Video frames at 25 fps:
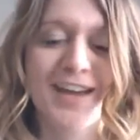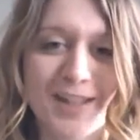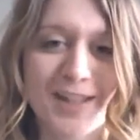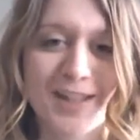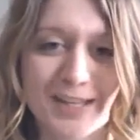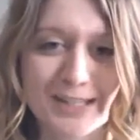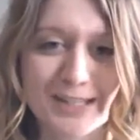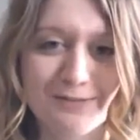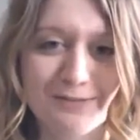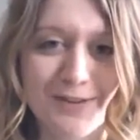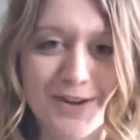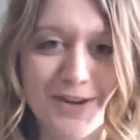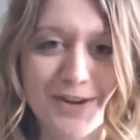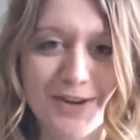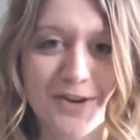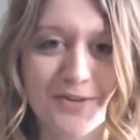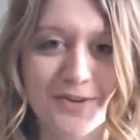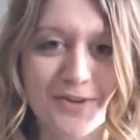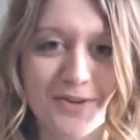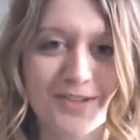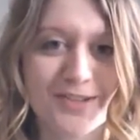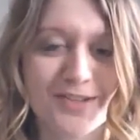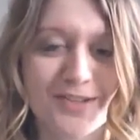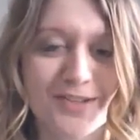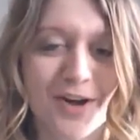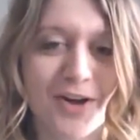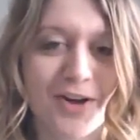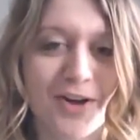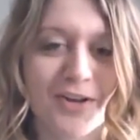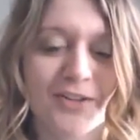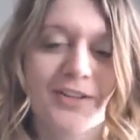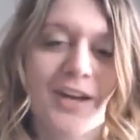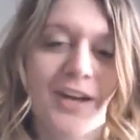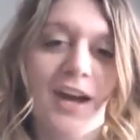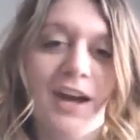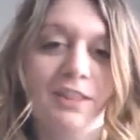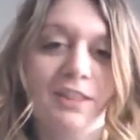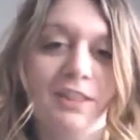This video is
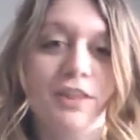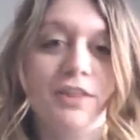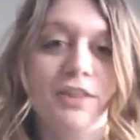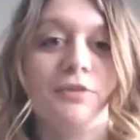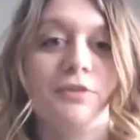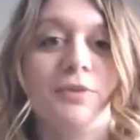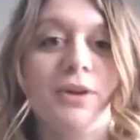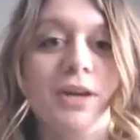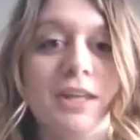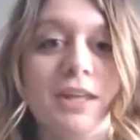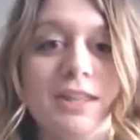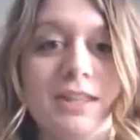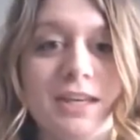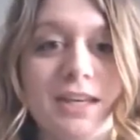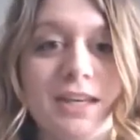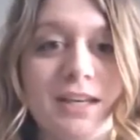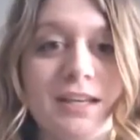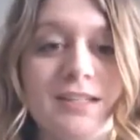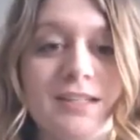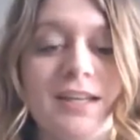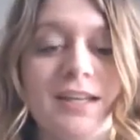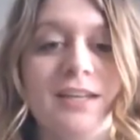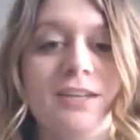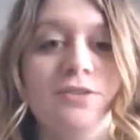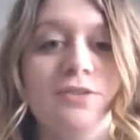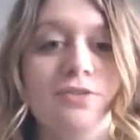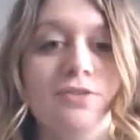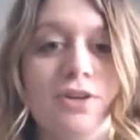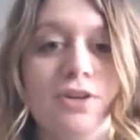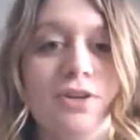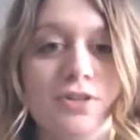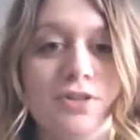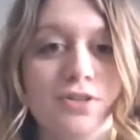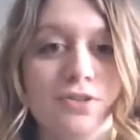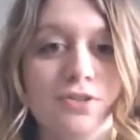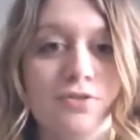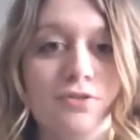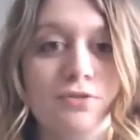called The 3 Things That You
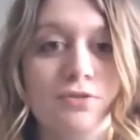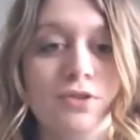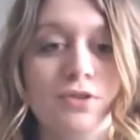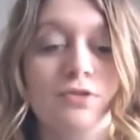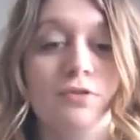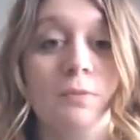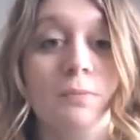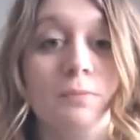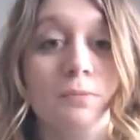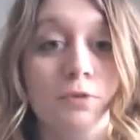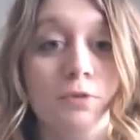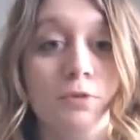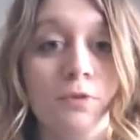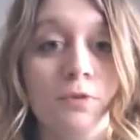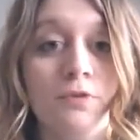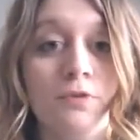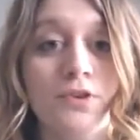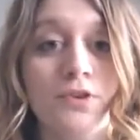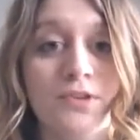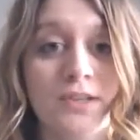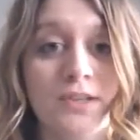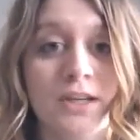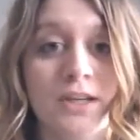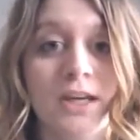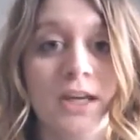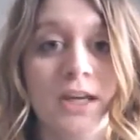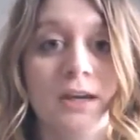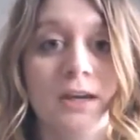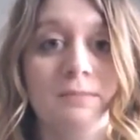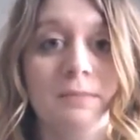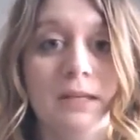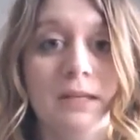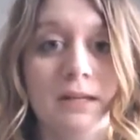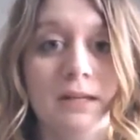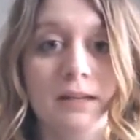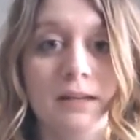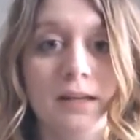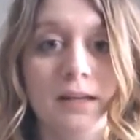Can Do to Improve Your Singing
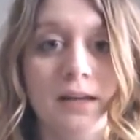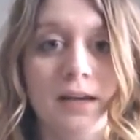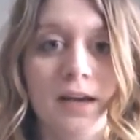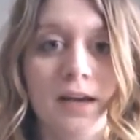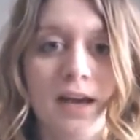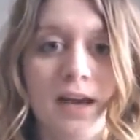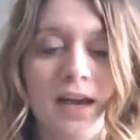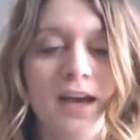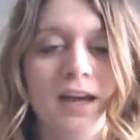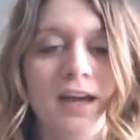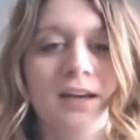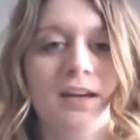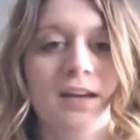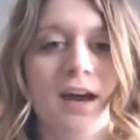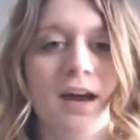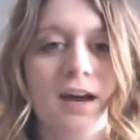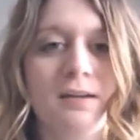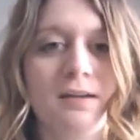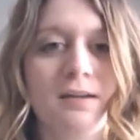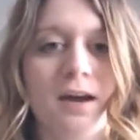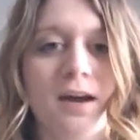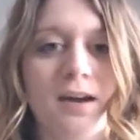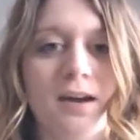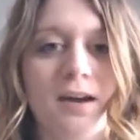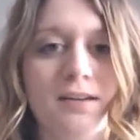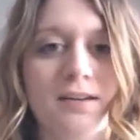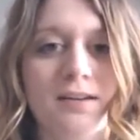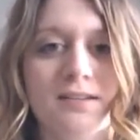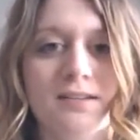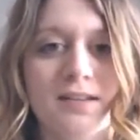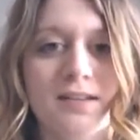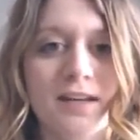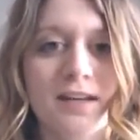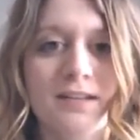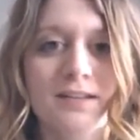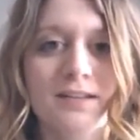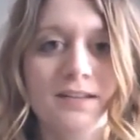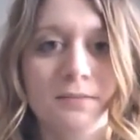Immediately. And I
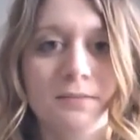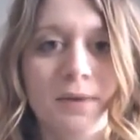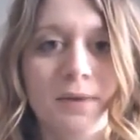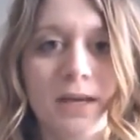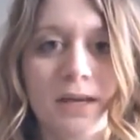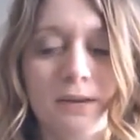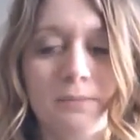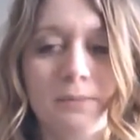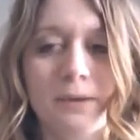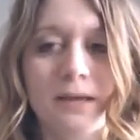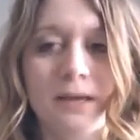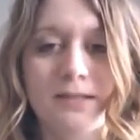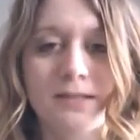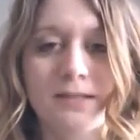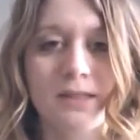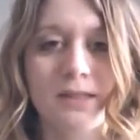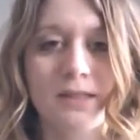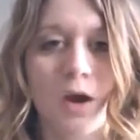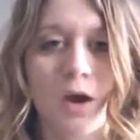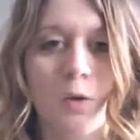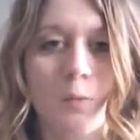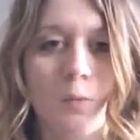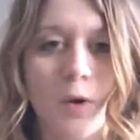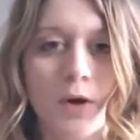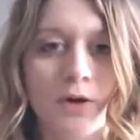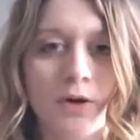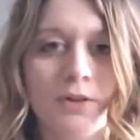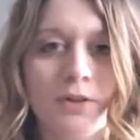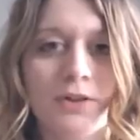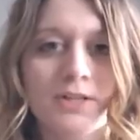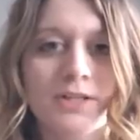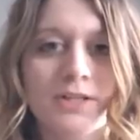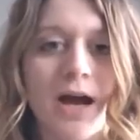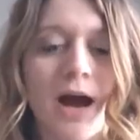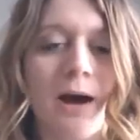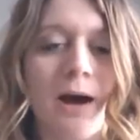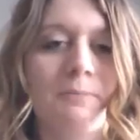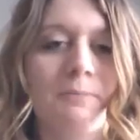decided to make it because I thought, what are the
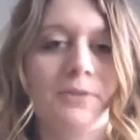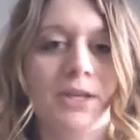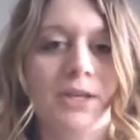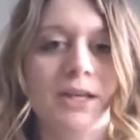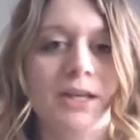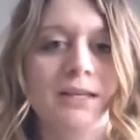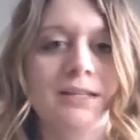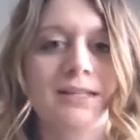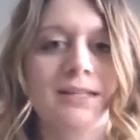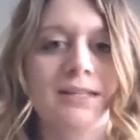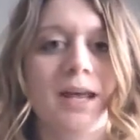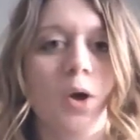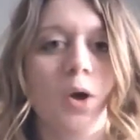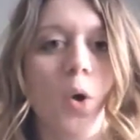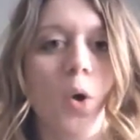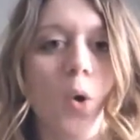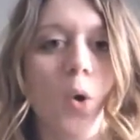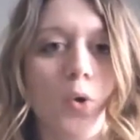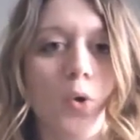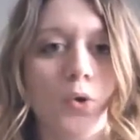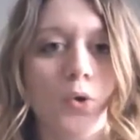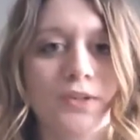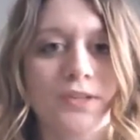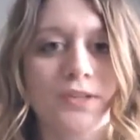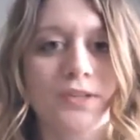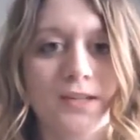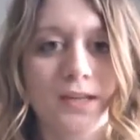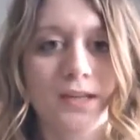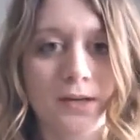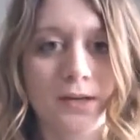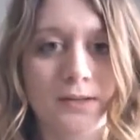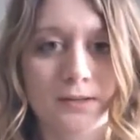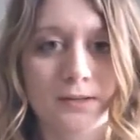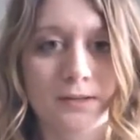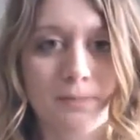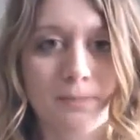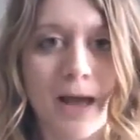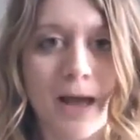top things that hold
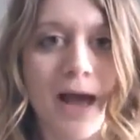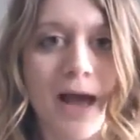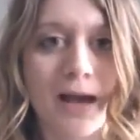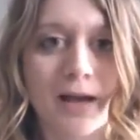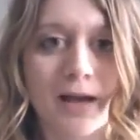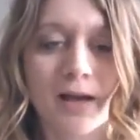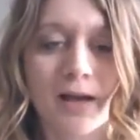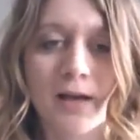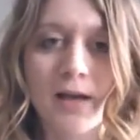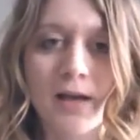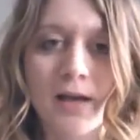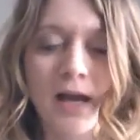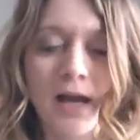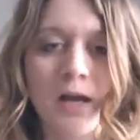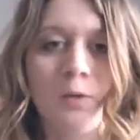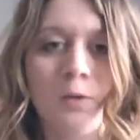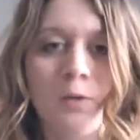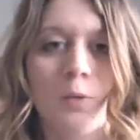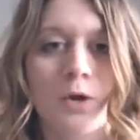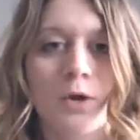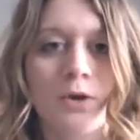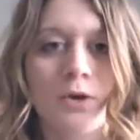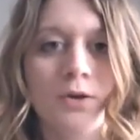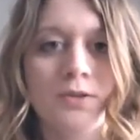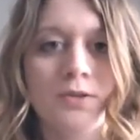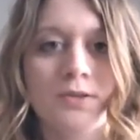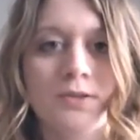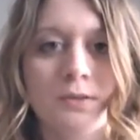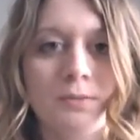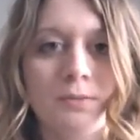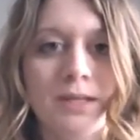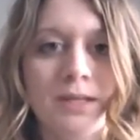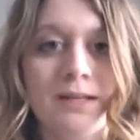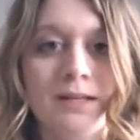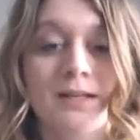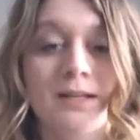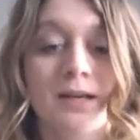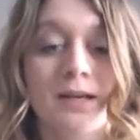singers back? And what are some
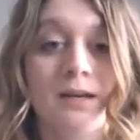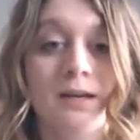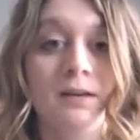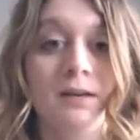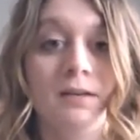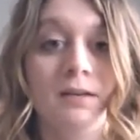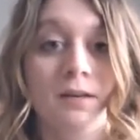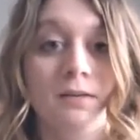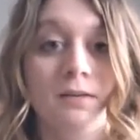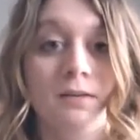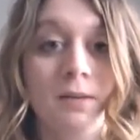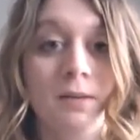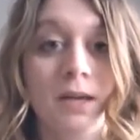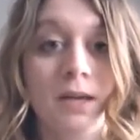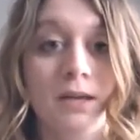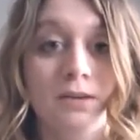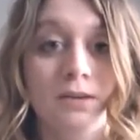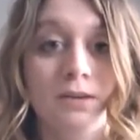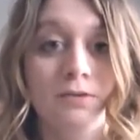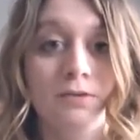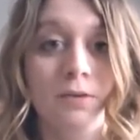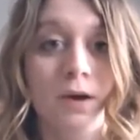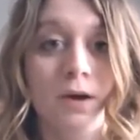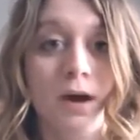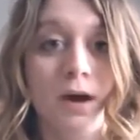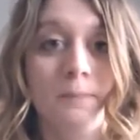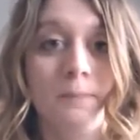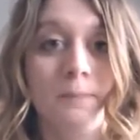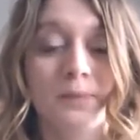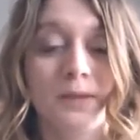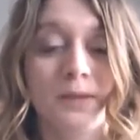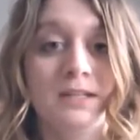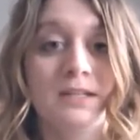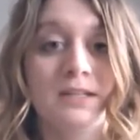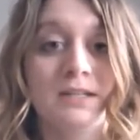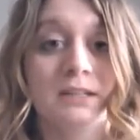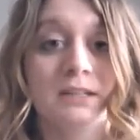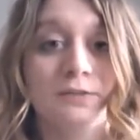things that can
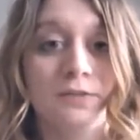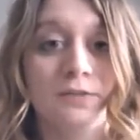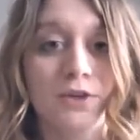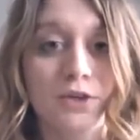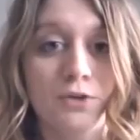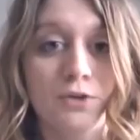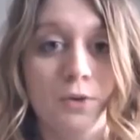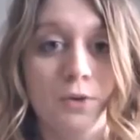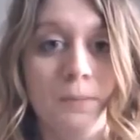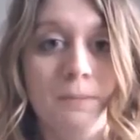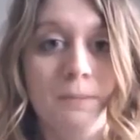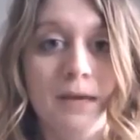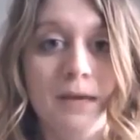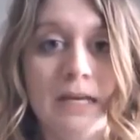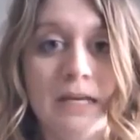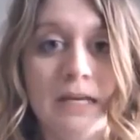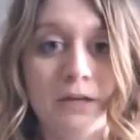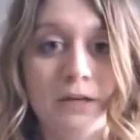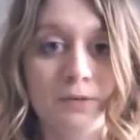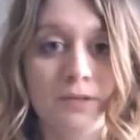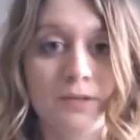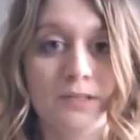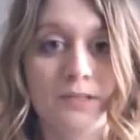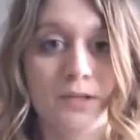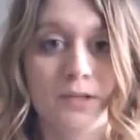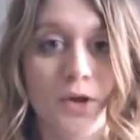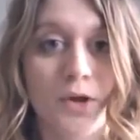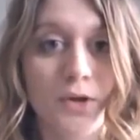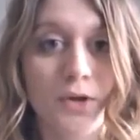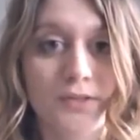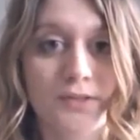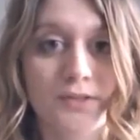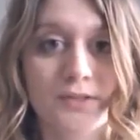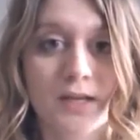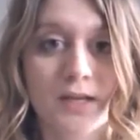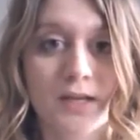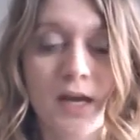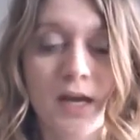can deliver you immediate
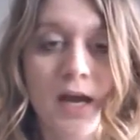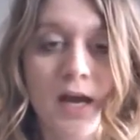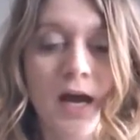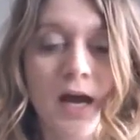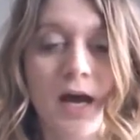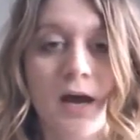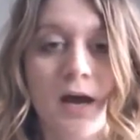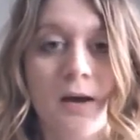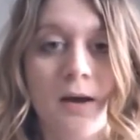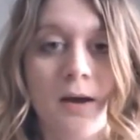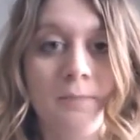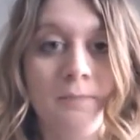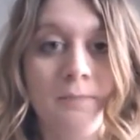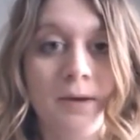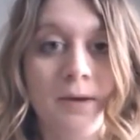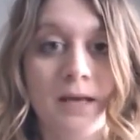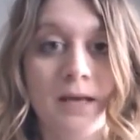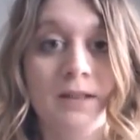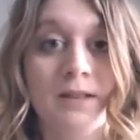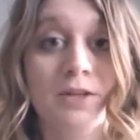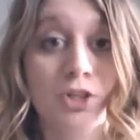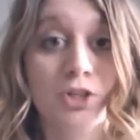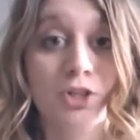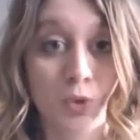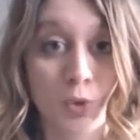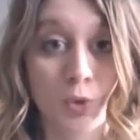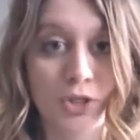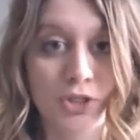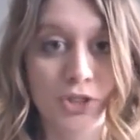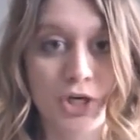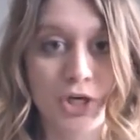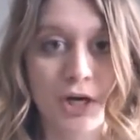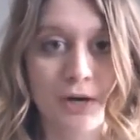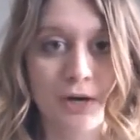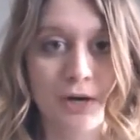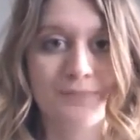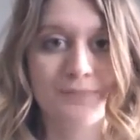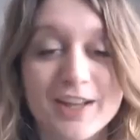results in the short
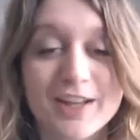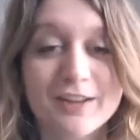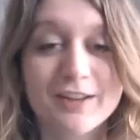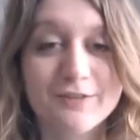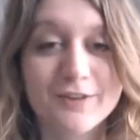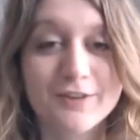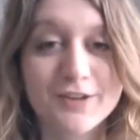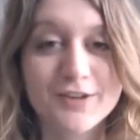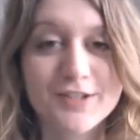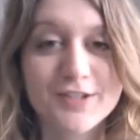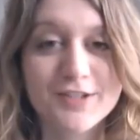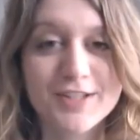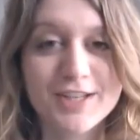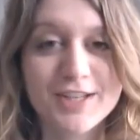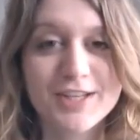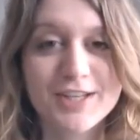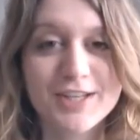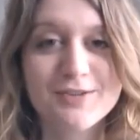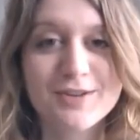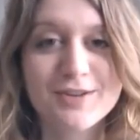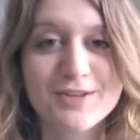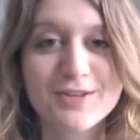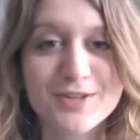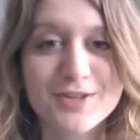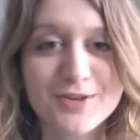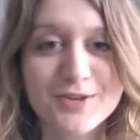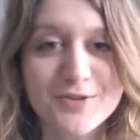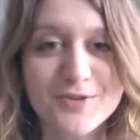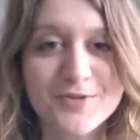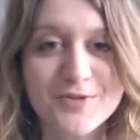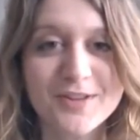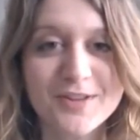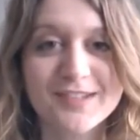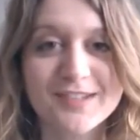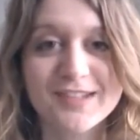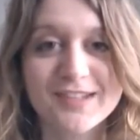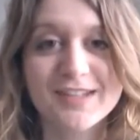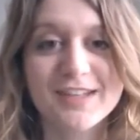term? The first thing you can do
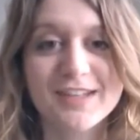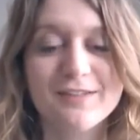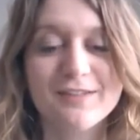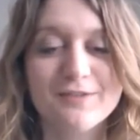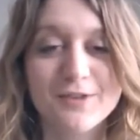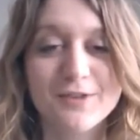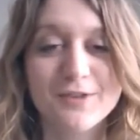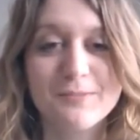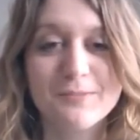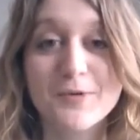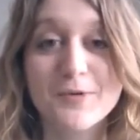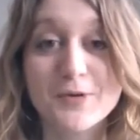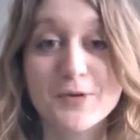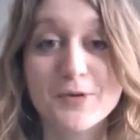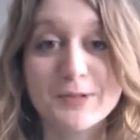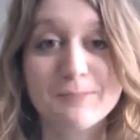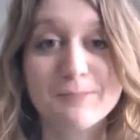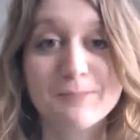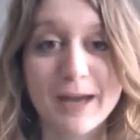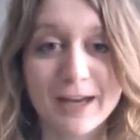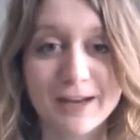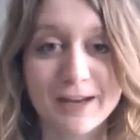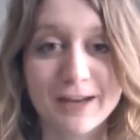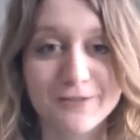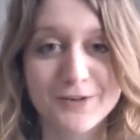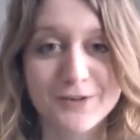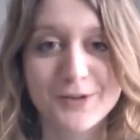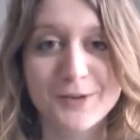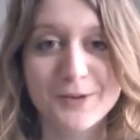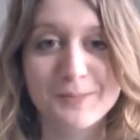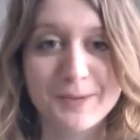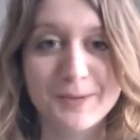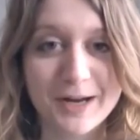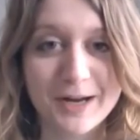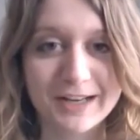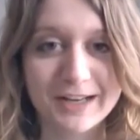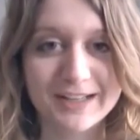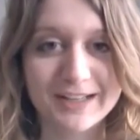that's going to give you the most bang for your
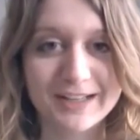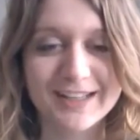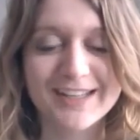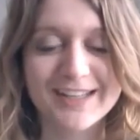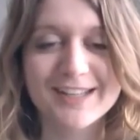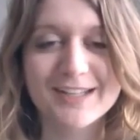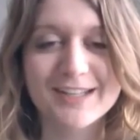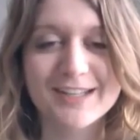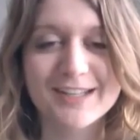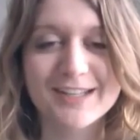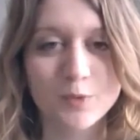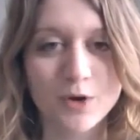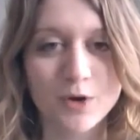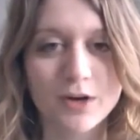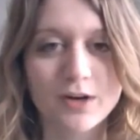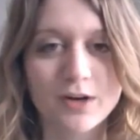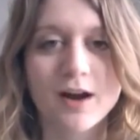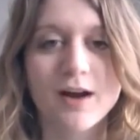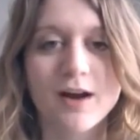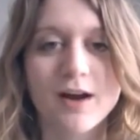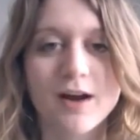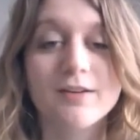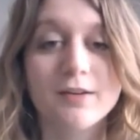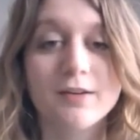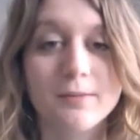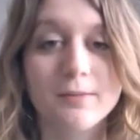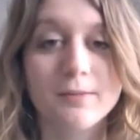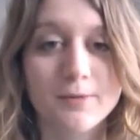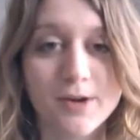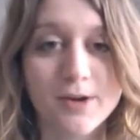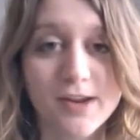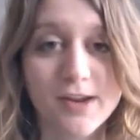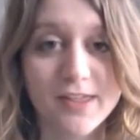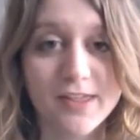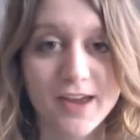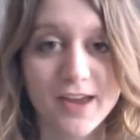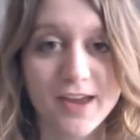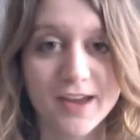buck is work on your
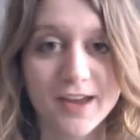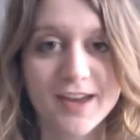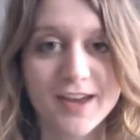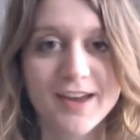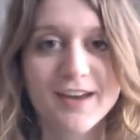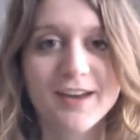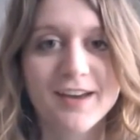breathing.